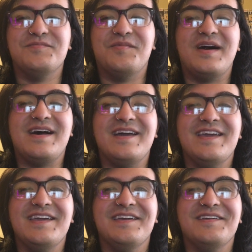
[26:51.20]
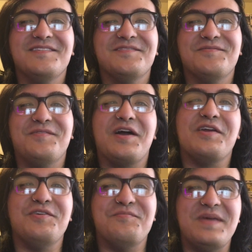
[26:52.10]
why are
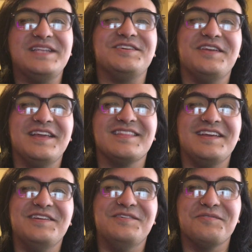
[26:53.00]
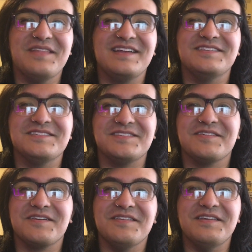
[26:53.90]
you mentioning that you don't like to
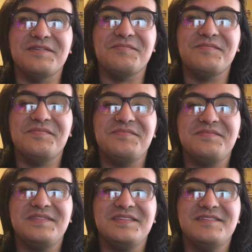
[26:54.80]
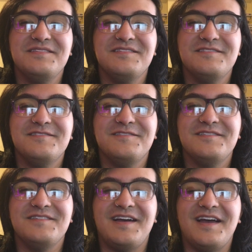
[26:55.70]
suck on them?
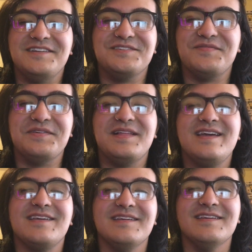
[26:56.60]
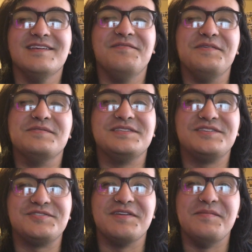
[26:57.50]
I just feel like if he was a
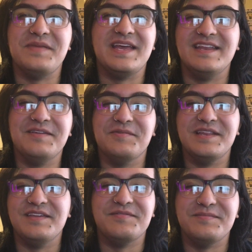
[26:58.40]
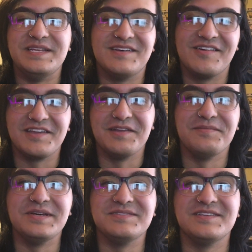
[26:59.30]
straight man, he wouldn't even be talking
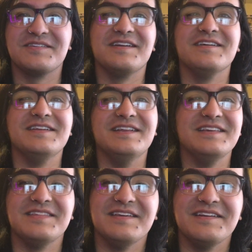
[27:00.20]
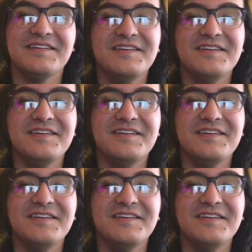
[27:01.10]
about sucking on anything.